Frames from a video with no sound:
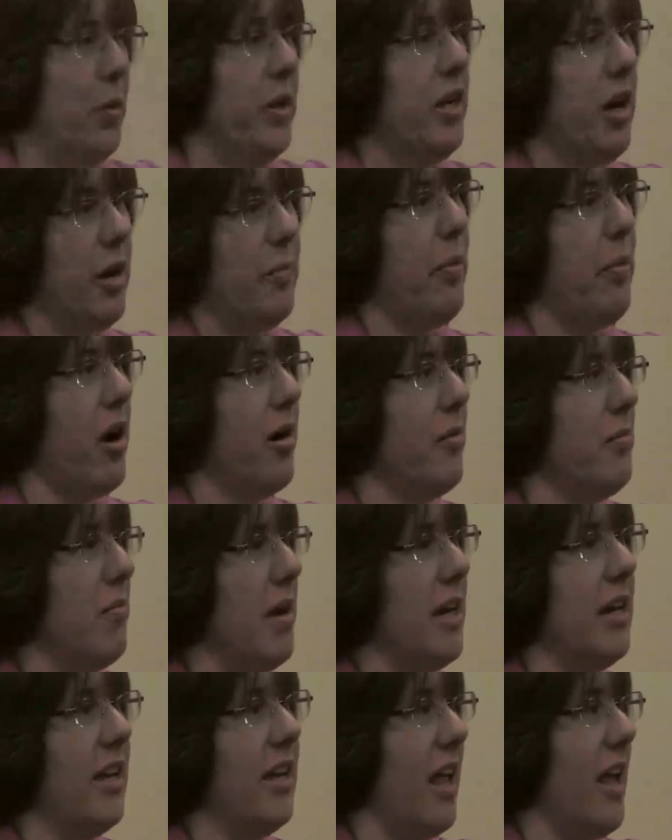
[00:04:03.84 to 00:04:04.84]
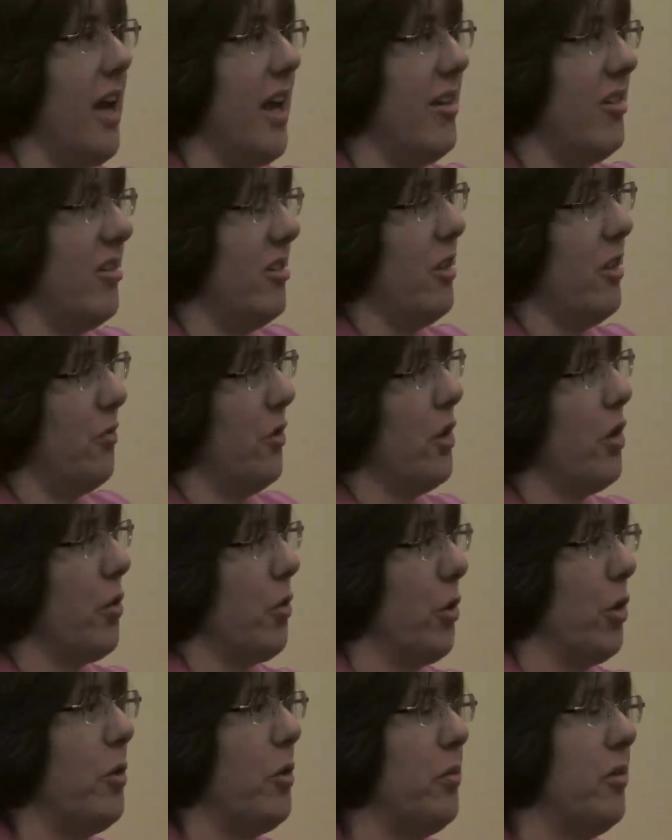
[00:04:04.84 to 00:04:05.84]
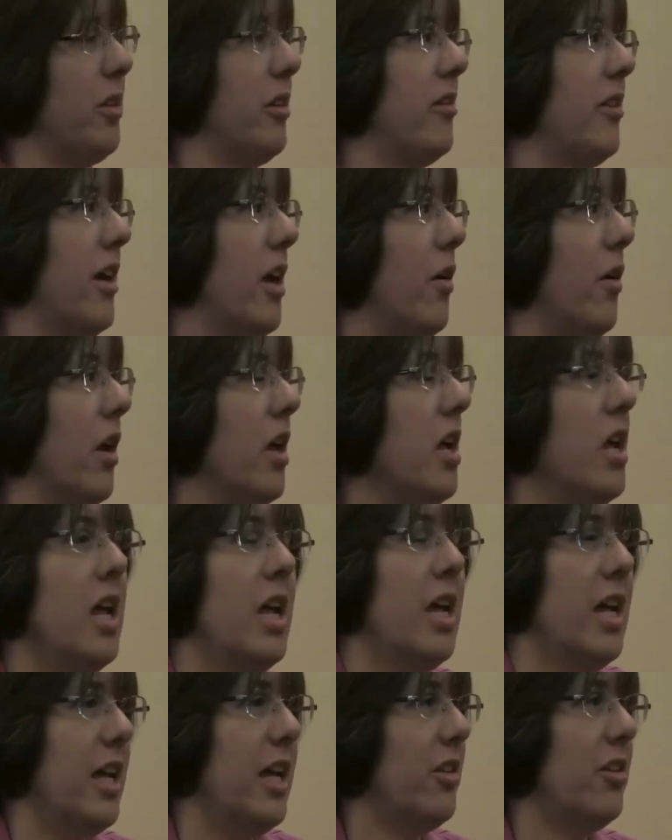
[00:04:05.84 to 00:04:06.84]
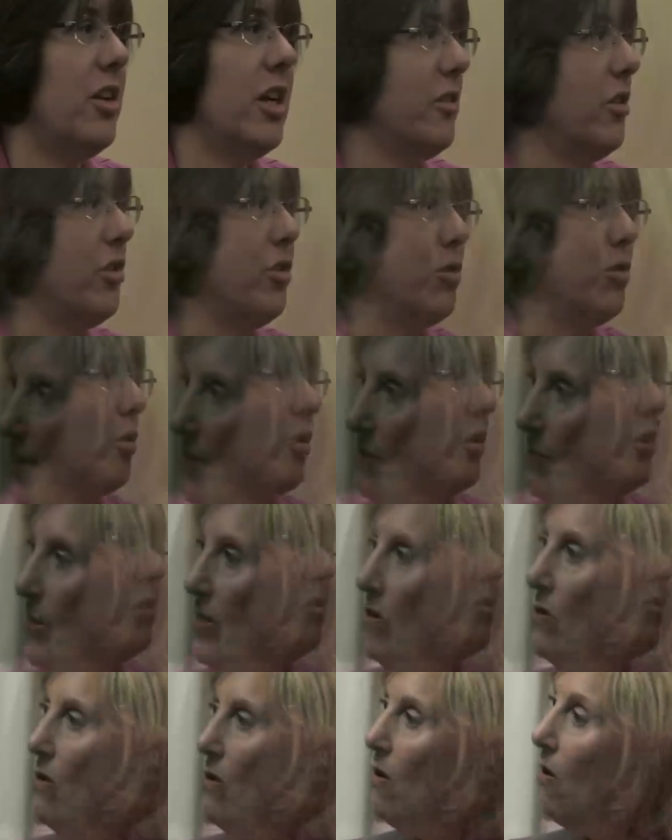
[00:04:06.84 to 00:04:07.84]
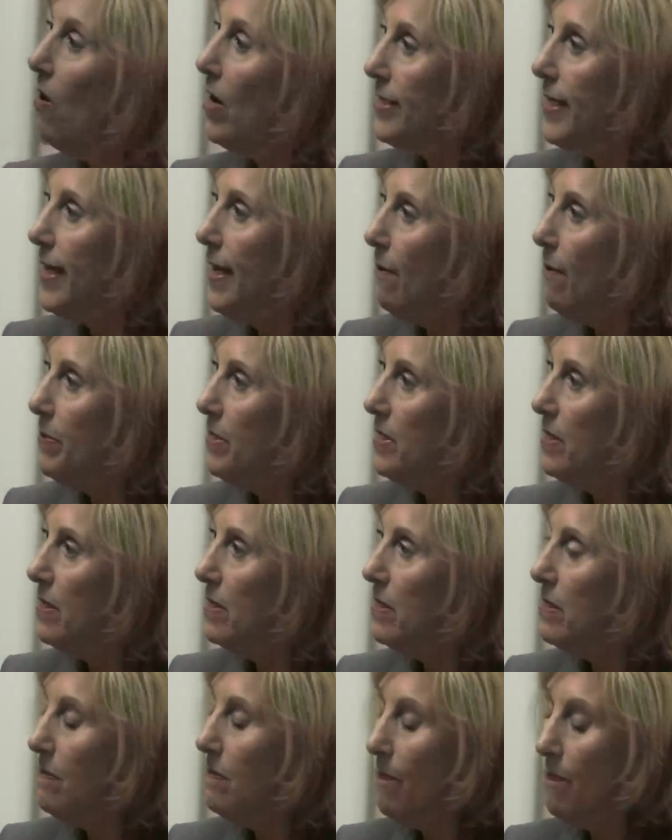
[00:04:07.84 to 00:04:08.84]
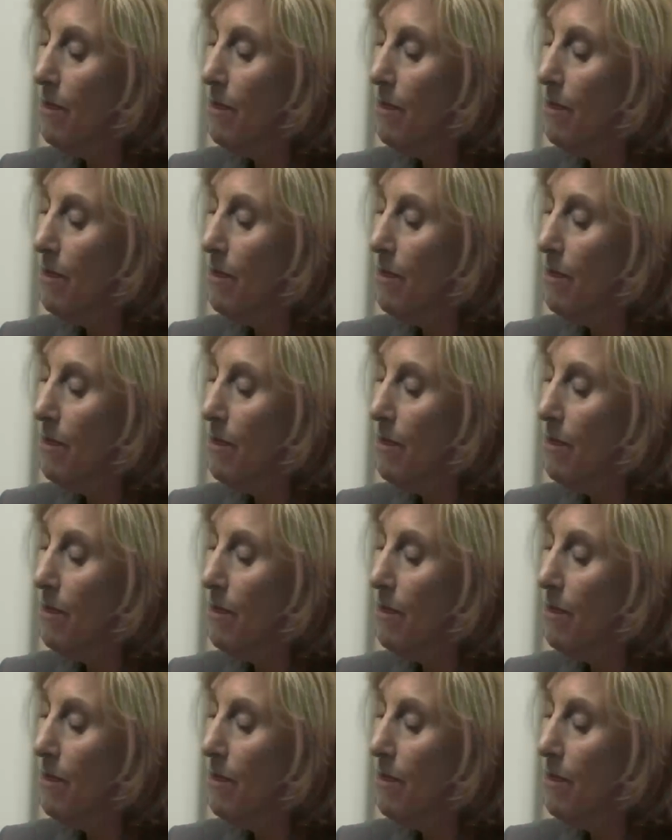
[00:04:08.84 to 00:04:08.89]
student learning, is really creating a culture of assessment on campuses.